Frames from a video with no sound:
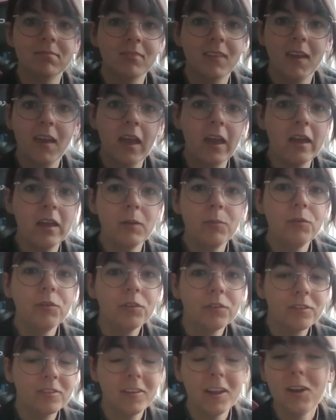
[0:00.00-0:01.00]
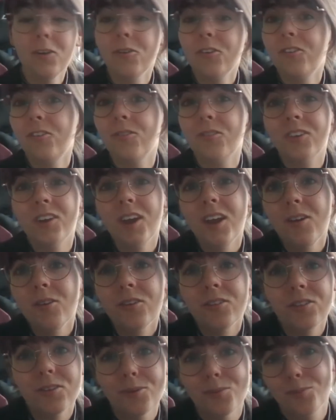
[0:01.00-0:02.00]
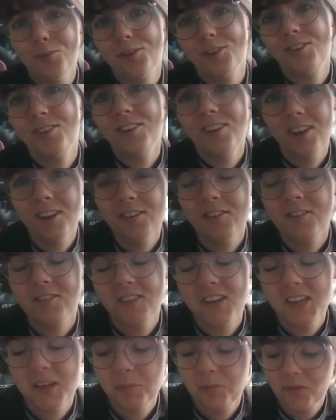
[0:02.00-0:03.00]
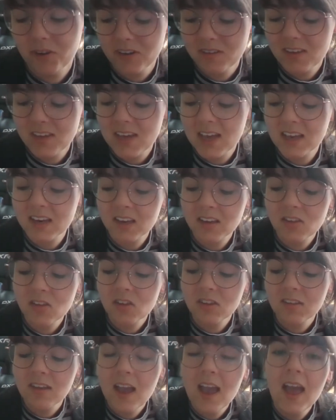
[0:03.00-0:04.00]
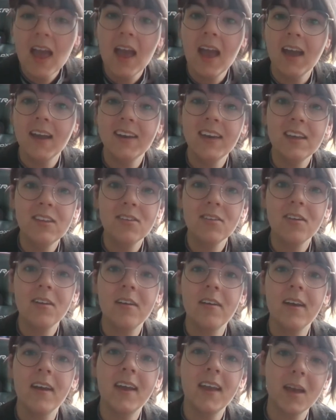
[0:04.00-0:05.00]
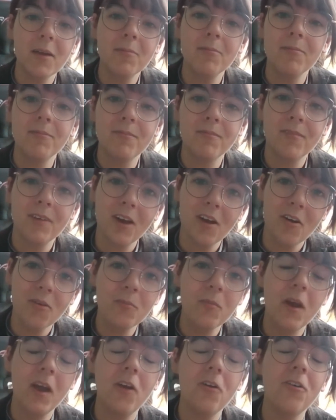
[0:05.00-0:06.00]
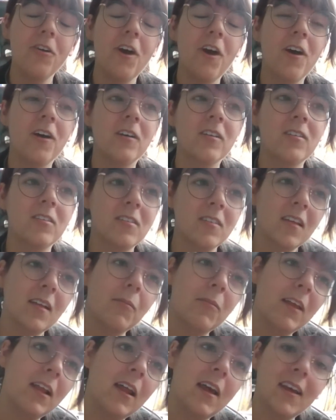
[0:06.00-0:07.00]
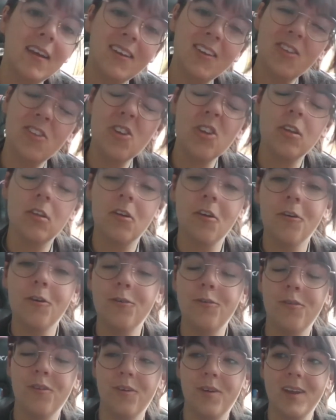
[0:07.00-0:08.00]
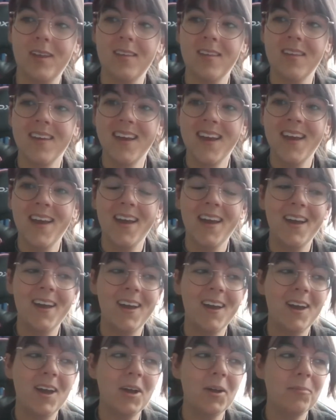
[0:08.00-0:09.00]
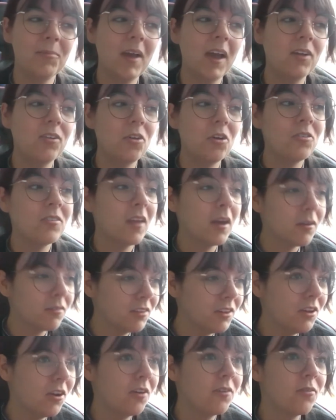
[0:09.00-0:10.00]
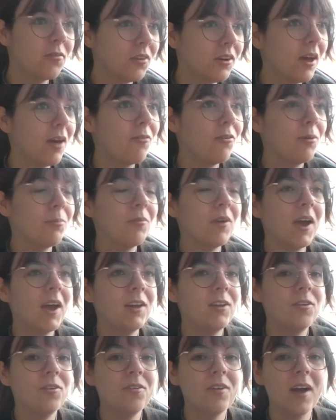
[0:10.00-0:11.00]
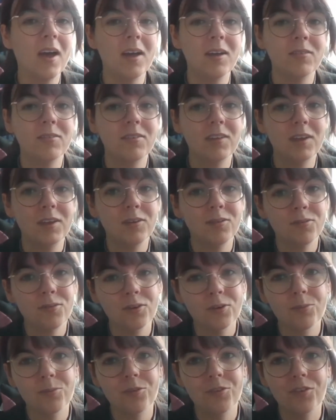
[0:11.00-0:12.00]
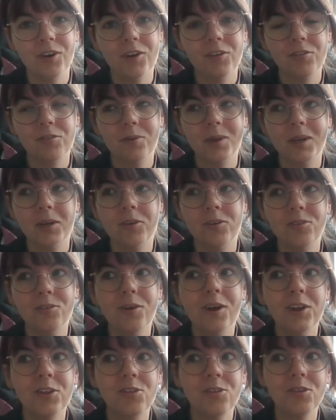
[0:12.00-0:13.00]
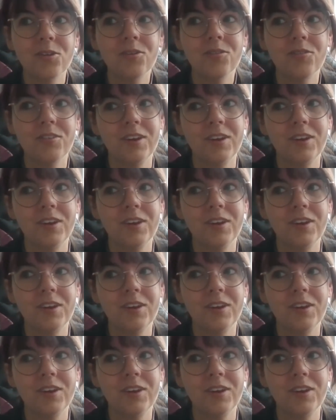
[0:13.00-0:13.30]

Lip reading: Cables, they look so pretty, they look really pretty, and I need to get on my own ass and be like, just go for it. I don't have the yarn for that one, but I do have it for the Morel sweater, so I should